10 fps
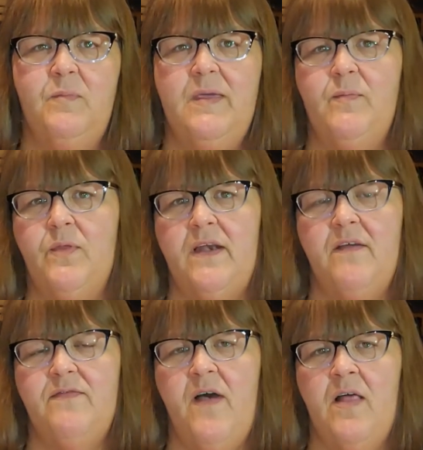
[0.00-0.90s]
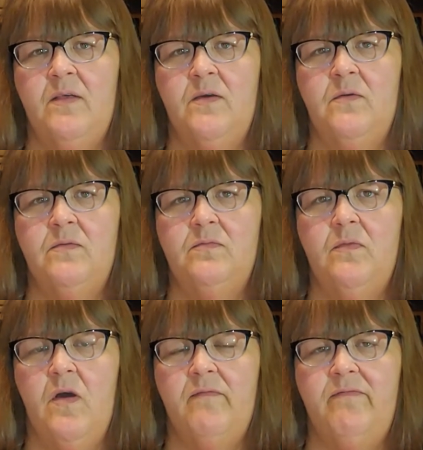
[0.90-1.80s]
people that I follow
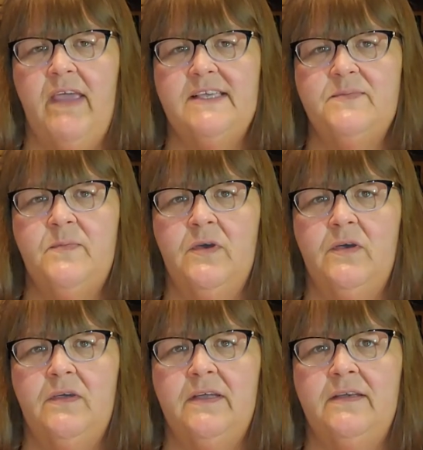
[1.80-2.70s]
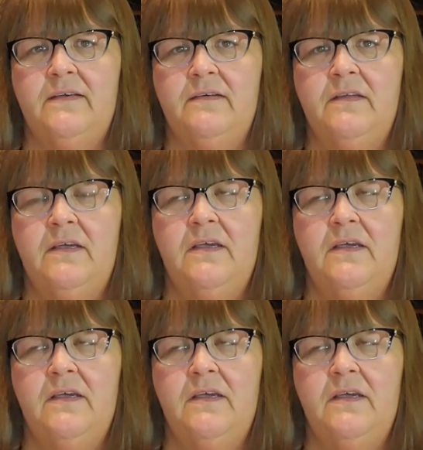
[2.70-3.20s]
on Facebook, and